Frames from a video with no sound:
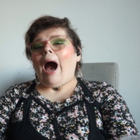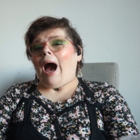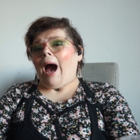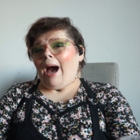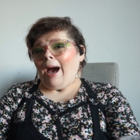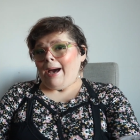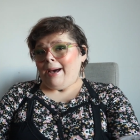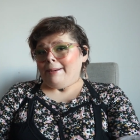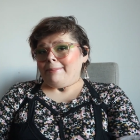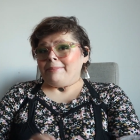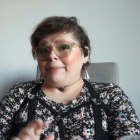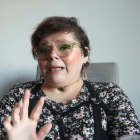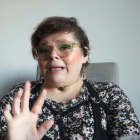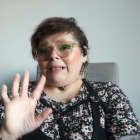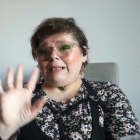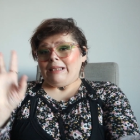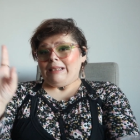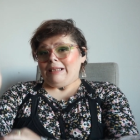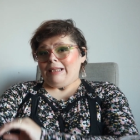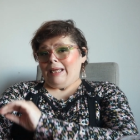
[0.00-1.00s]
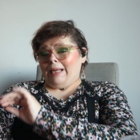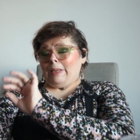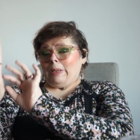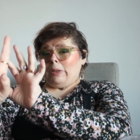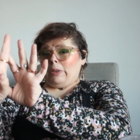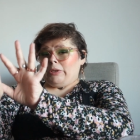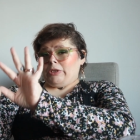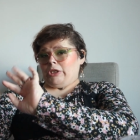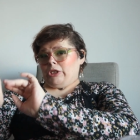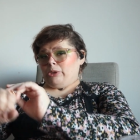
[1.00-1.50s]
I'm gonna let
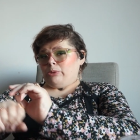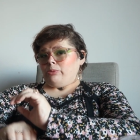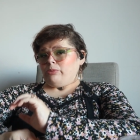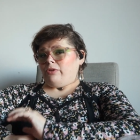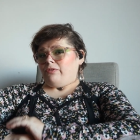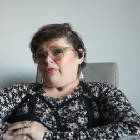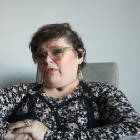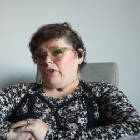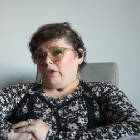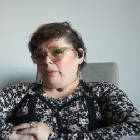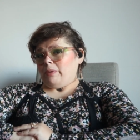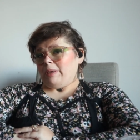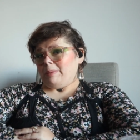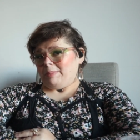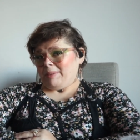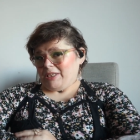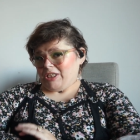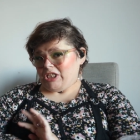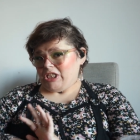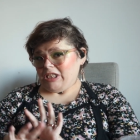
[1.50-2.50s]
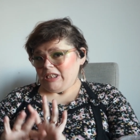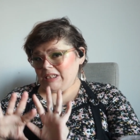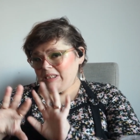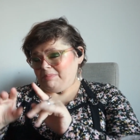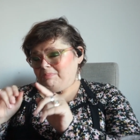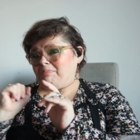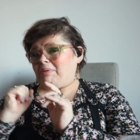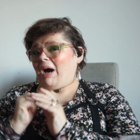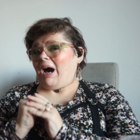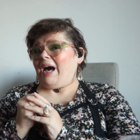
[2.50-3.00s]
all you reviewy
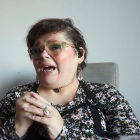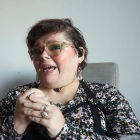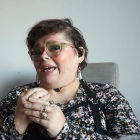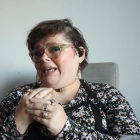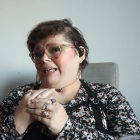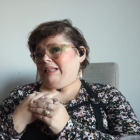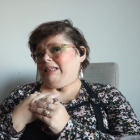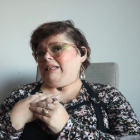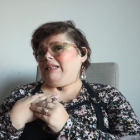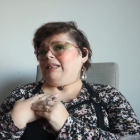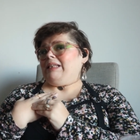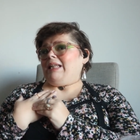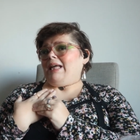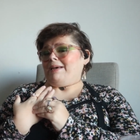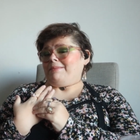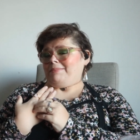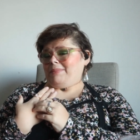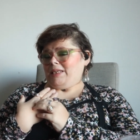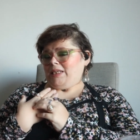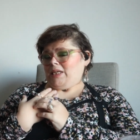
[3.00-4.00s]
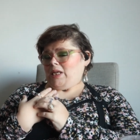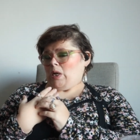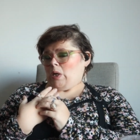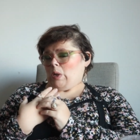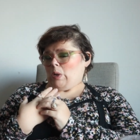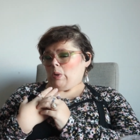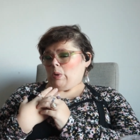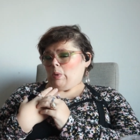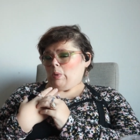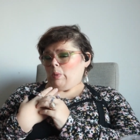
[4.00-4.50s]
bitches buy it and let me
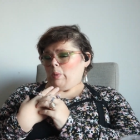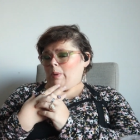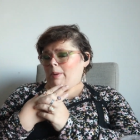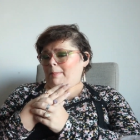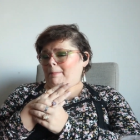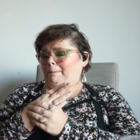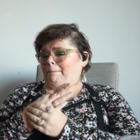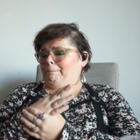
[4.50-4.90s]
know,